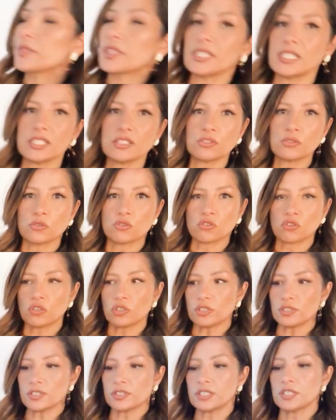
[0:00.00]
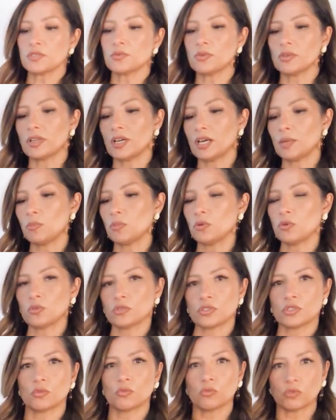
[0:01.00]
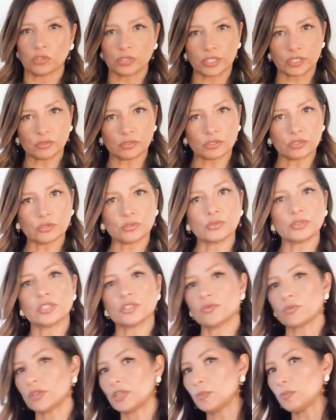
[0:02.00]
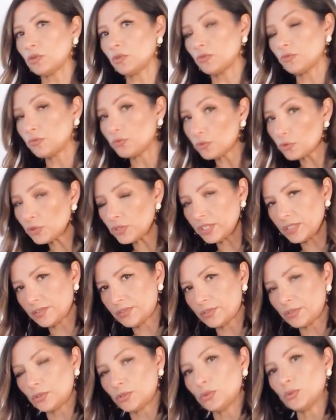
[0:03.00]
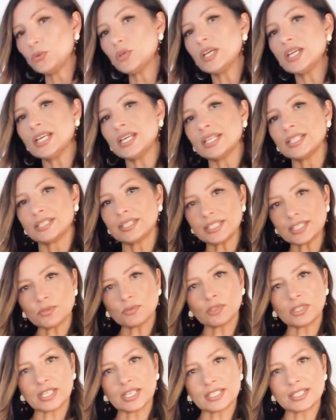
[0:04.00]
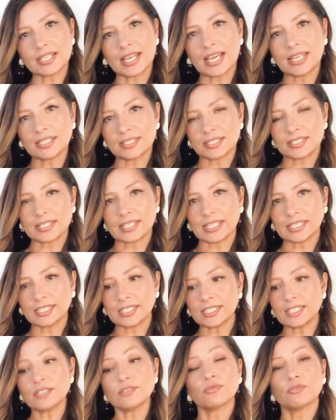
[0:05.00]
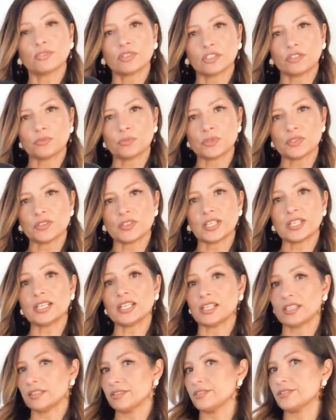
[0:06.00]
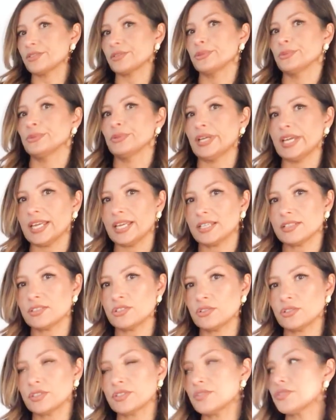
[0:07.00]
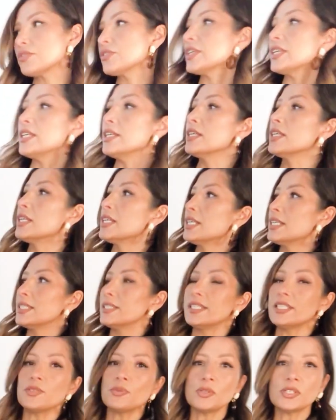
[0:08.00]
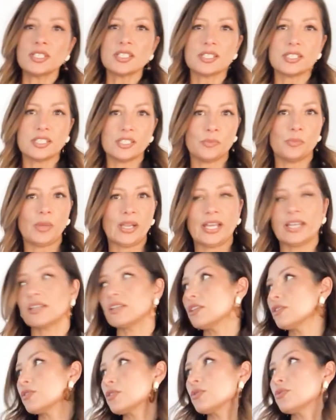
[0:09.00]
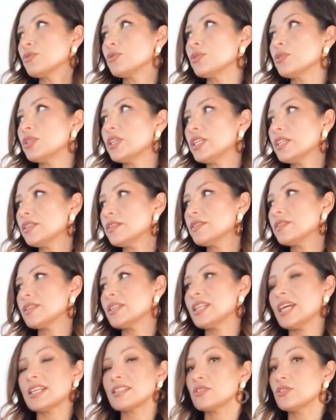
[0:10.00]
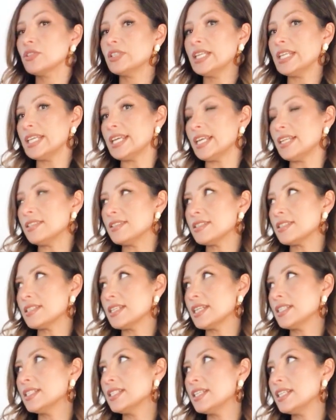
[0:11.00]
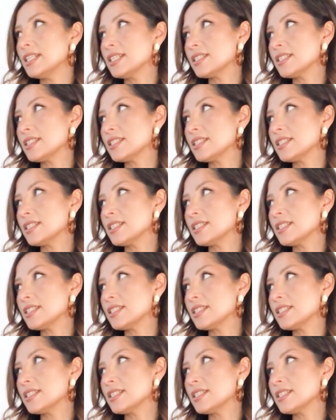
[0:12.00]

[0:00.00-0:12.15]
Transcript: These 2 shirts, this one I bought 1 year ago, this one I bought 4 years ago. This one has elastane in it, 5%, and it's grey as you can see. This one is still black after 4 years. It hasn't got any elastane in it.